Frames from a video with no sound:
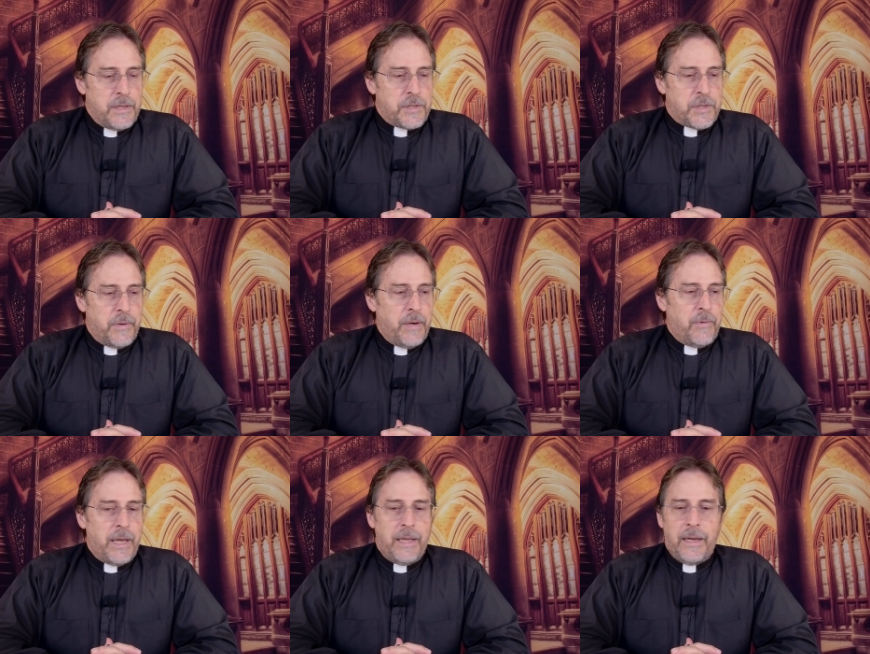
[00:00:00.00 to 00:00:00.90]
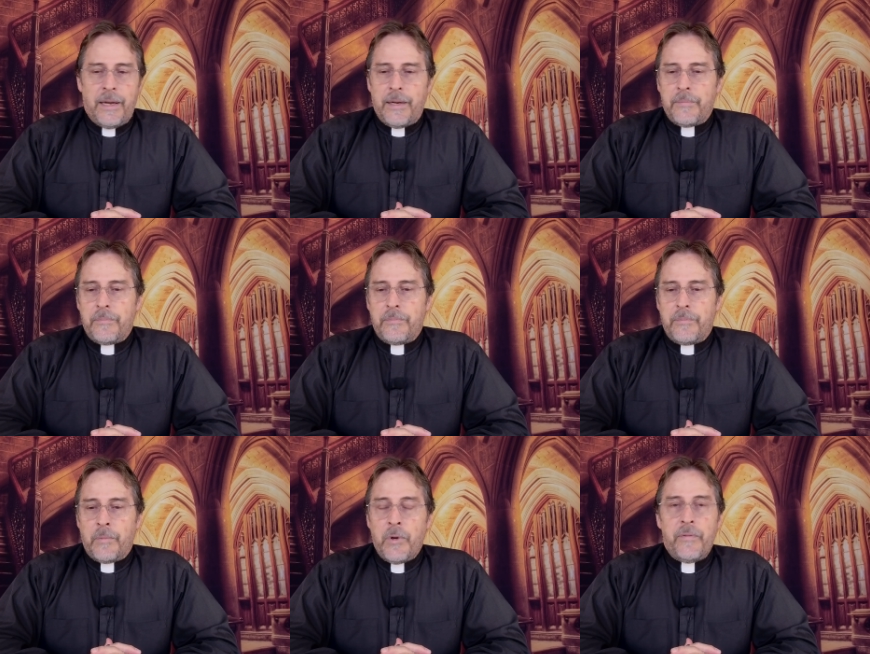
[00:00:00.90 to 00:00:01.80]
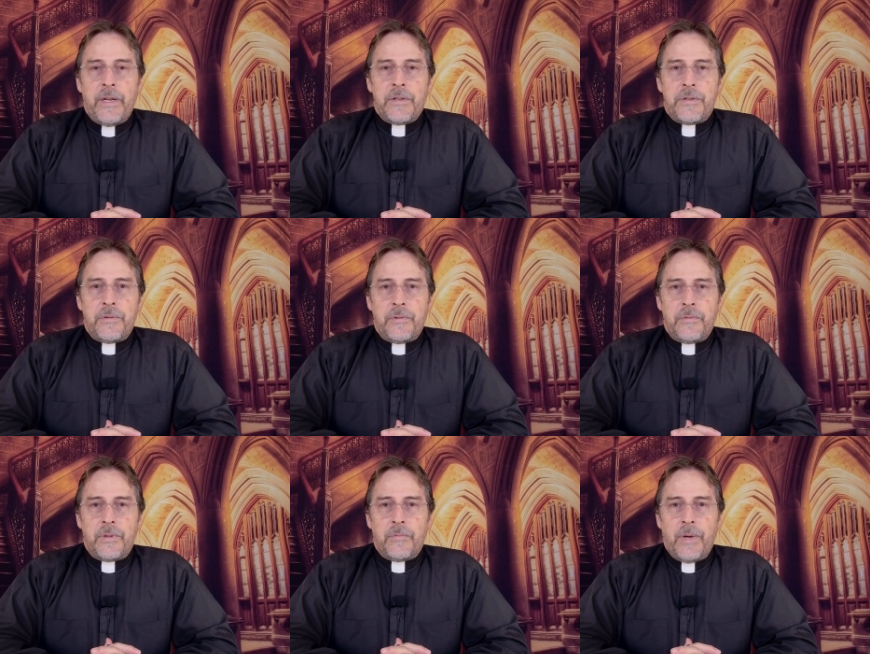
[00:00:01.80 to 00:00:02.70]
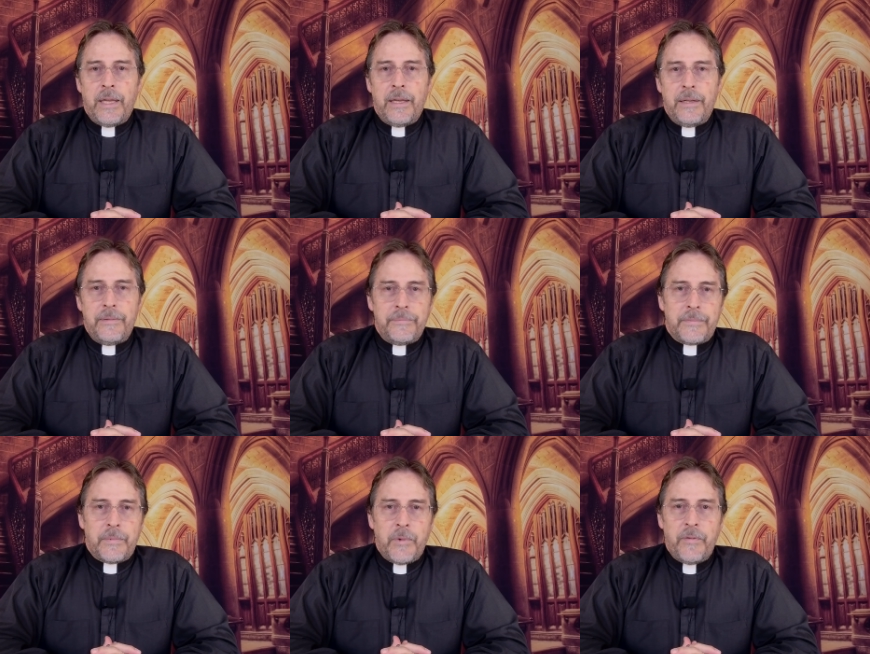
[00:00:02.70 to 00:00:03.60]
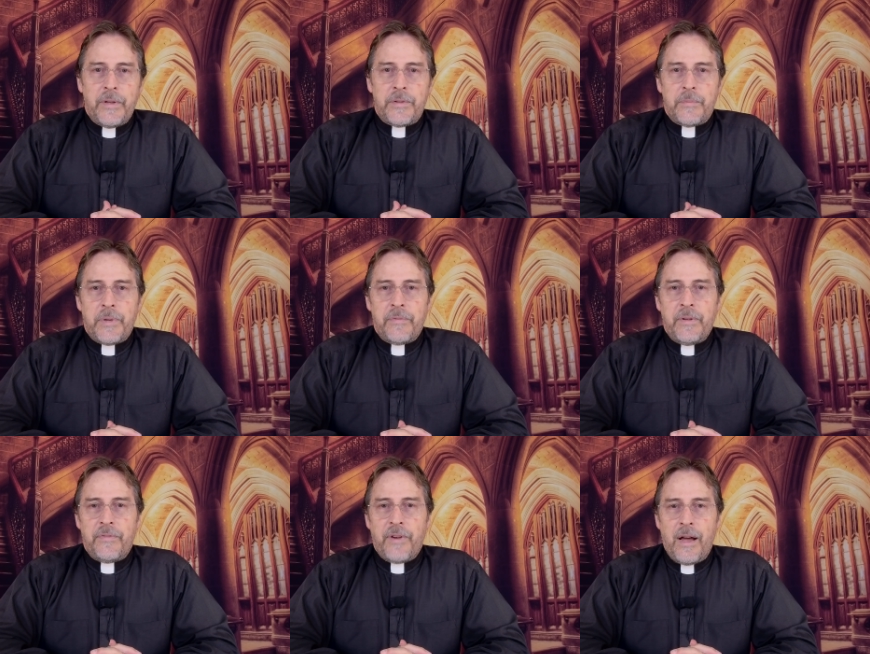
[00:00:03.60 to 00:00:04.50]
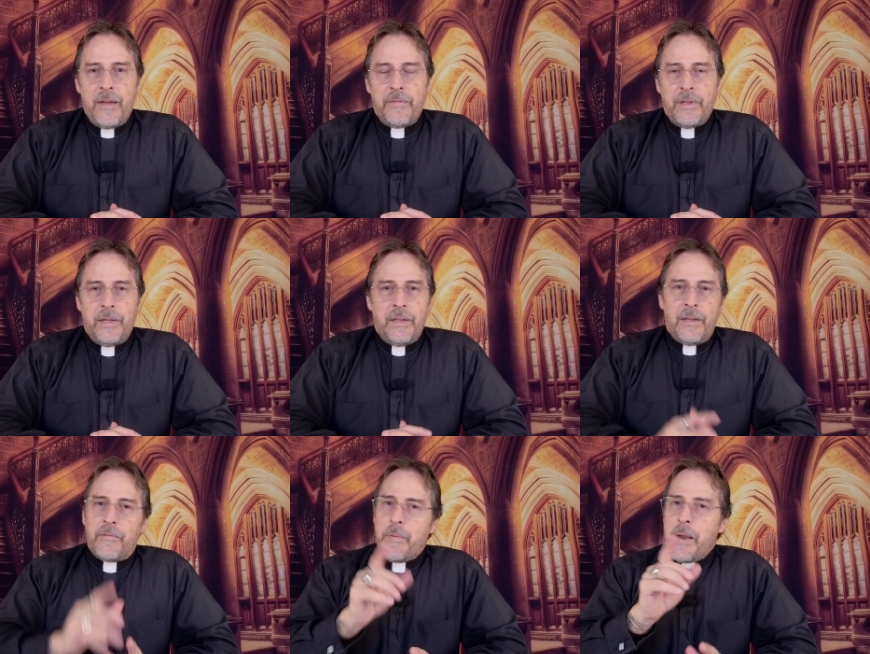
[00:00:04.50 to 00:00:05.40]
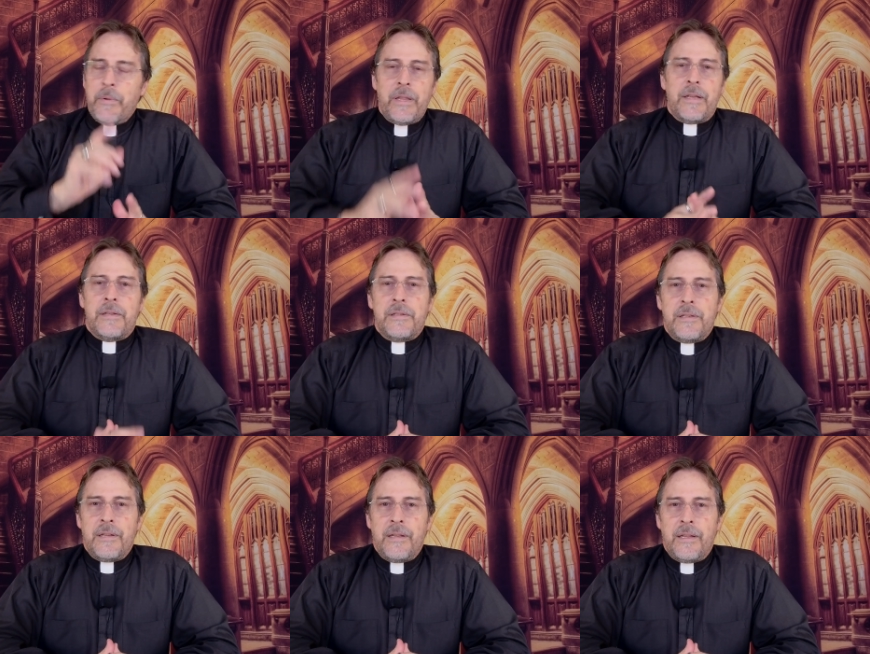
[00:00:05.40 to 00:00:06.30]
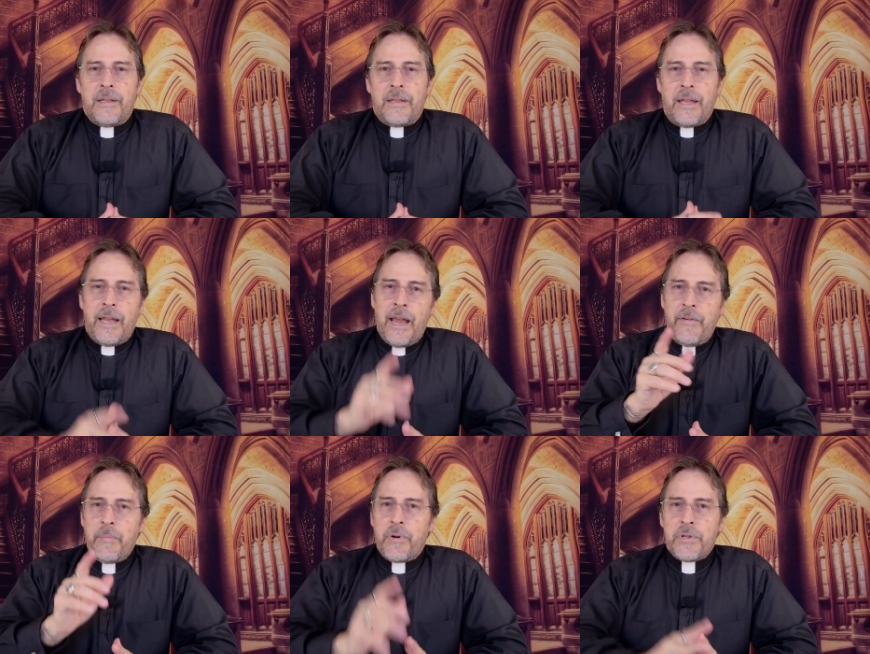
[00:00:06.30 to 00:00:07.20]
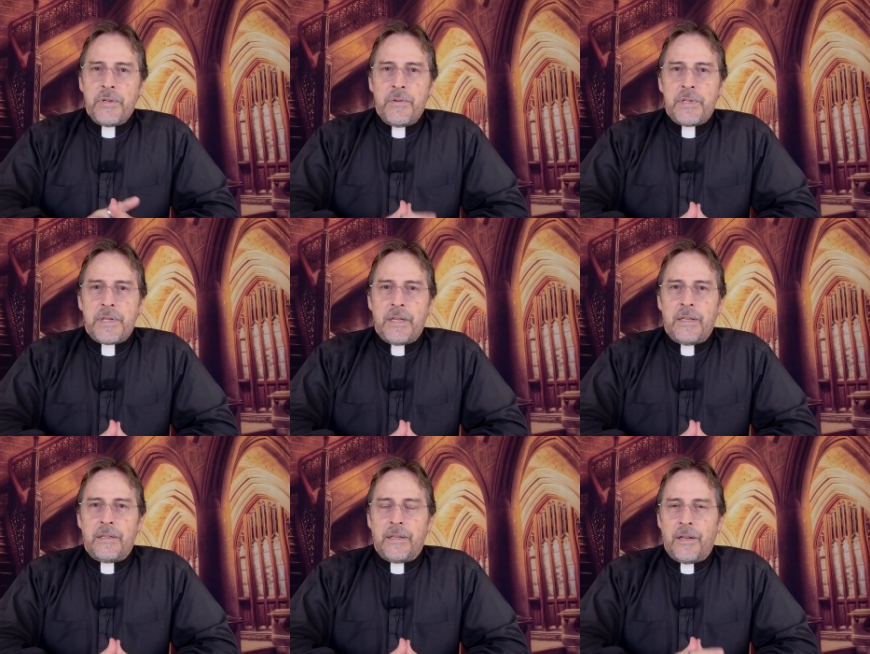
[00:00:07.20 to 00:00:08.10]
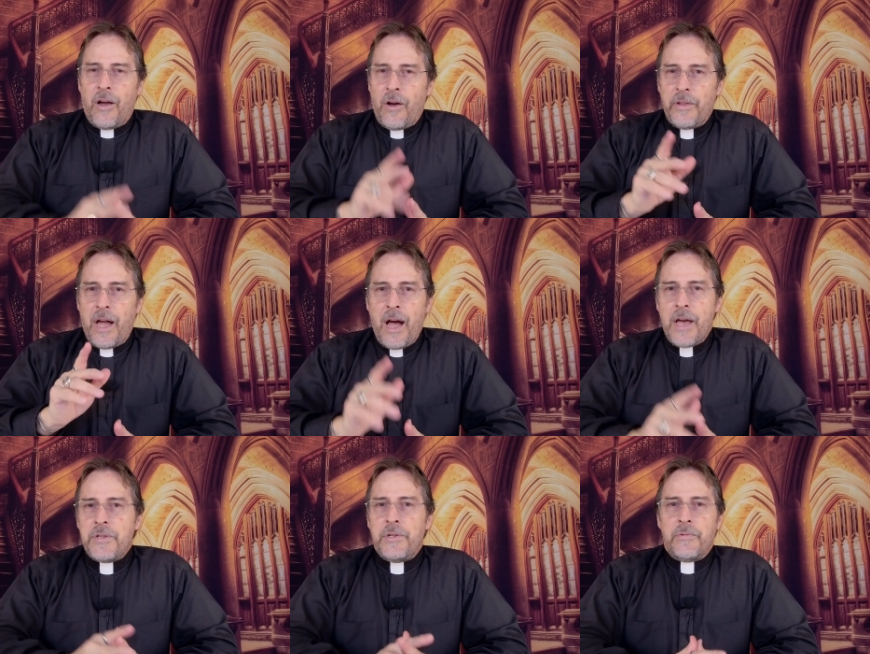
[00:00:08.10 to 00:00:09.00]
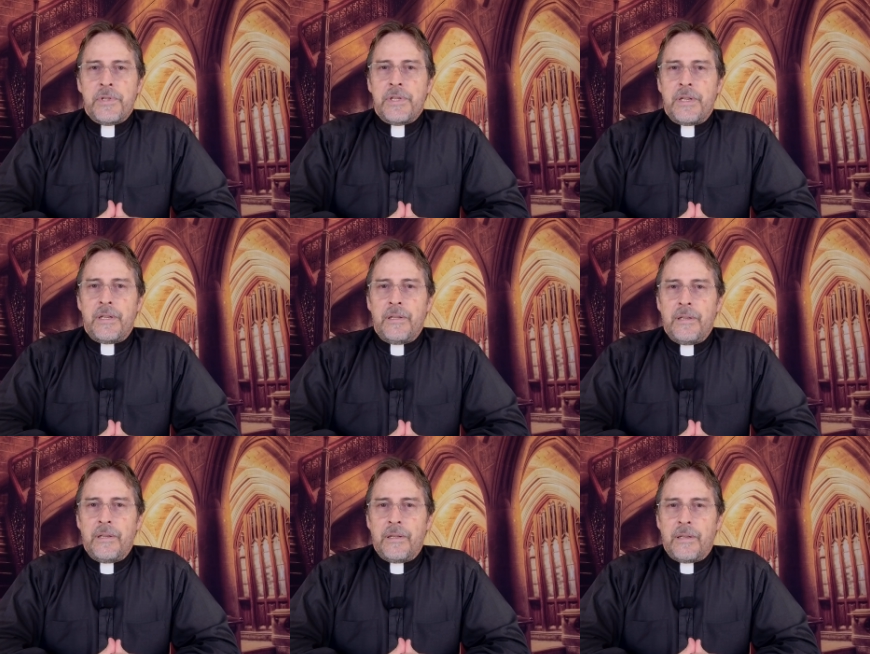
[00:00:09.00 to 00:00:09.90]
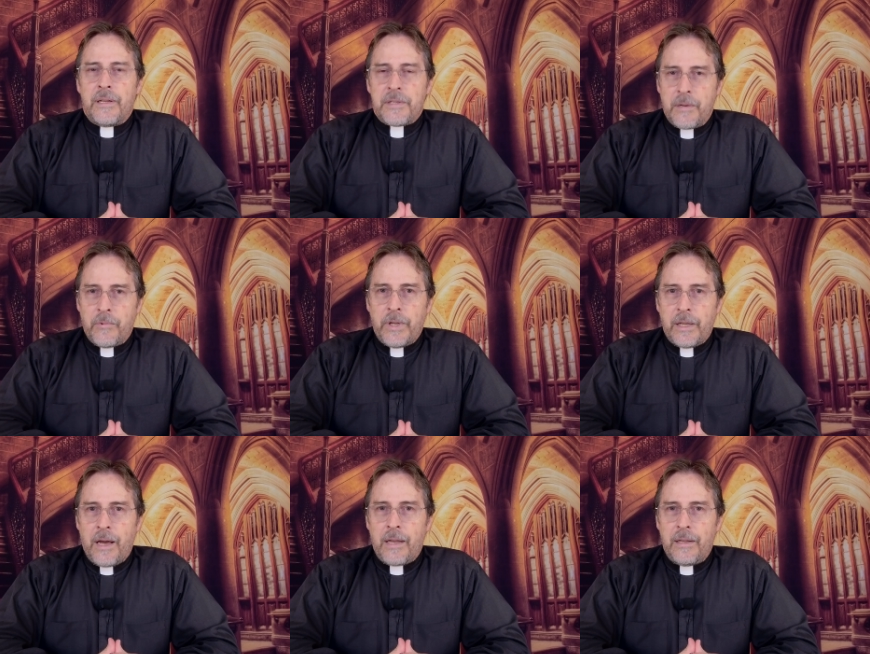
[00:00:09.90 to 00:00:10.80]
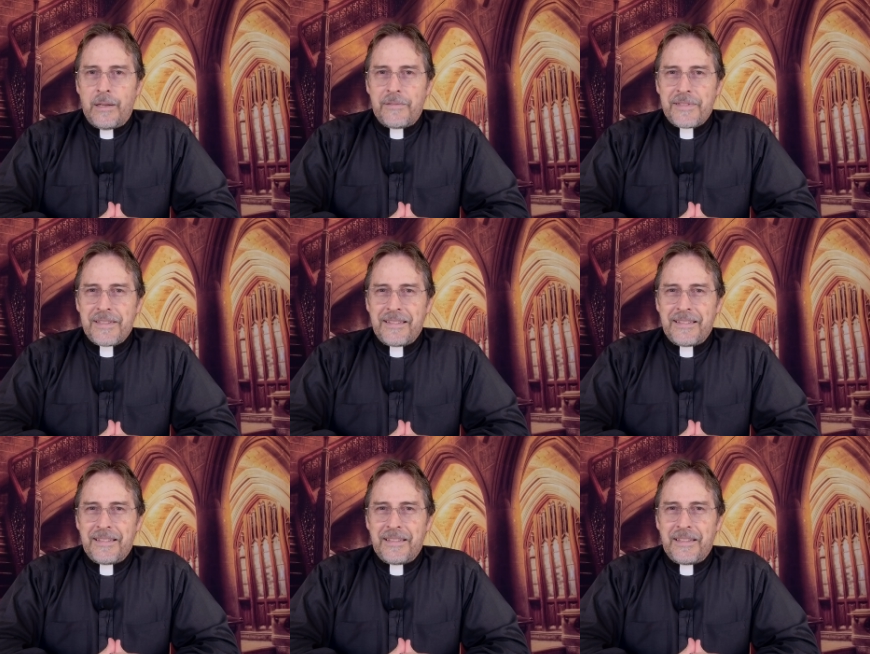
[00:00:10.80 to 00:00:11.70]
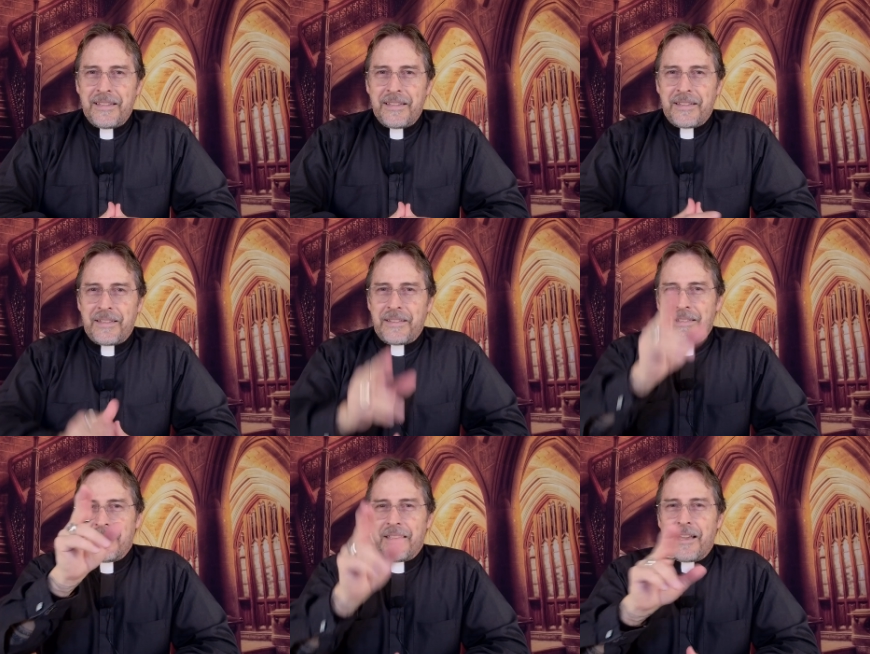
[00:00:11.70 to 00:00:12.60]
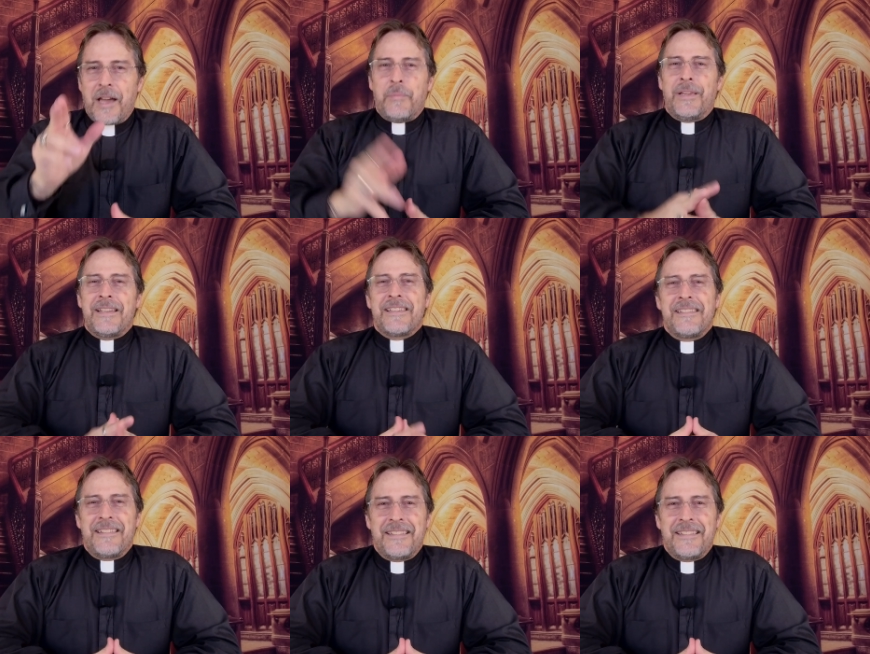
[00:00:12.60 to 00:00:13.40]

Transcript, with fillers: So anyway, um, we're moving into the weekend, moving into Epiphany 5. Remember this, that every person you see and all the eyes you'll see is someone that God loves. God bless.